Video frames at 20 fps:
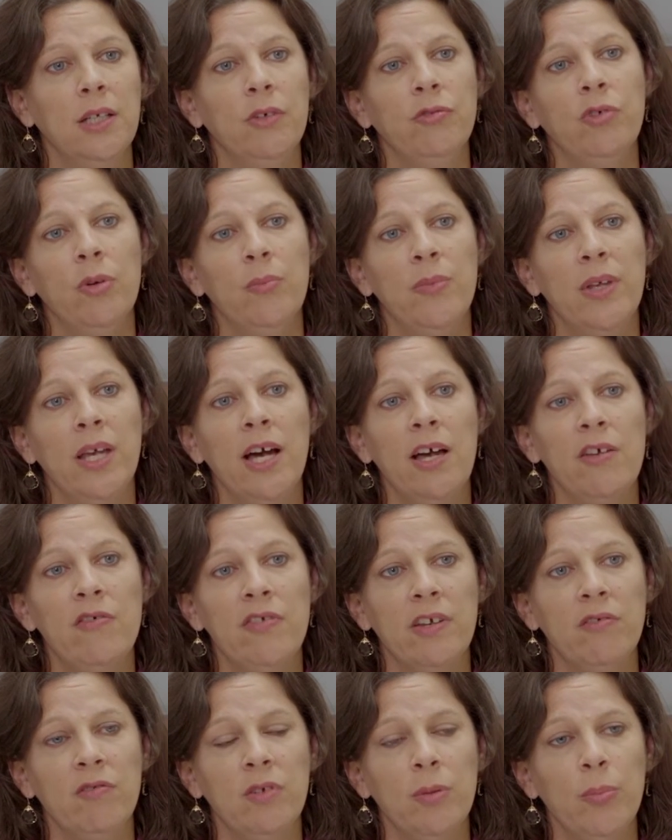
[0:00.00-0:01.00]
from the
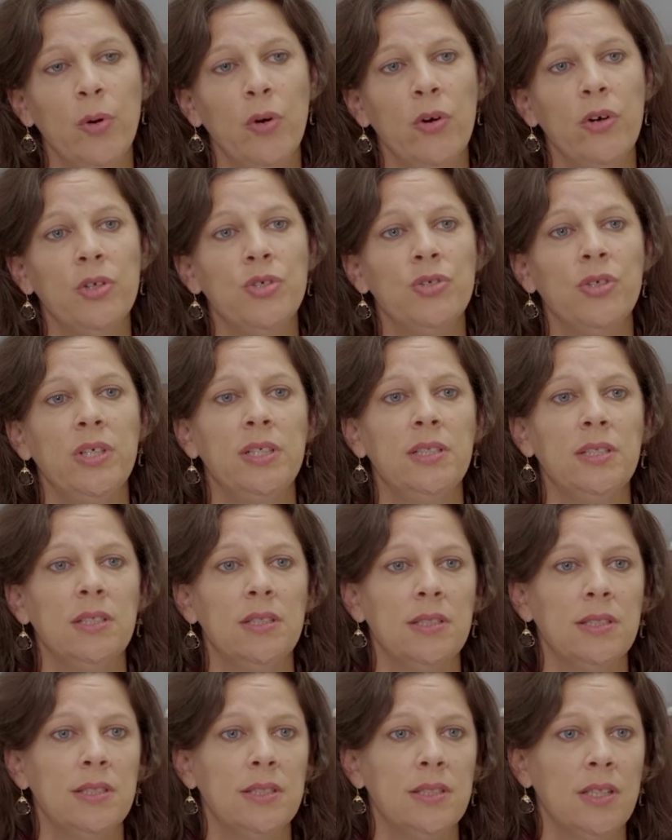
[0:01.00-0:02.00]
IVF laboratory to
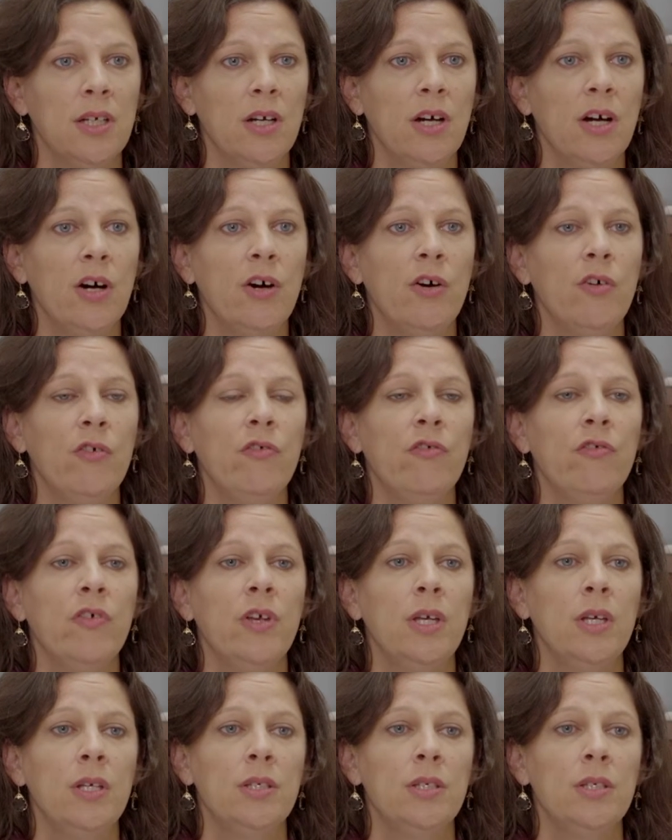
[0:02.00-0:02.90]
the staff,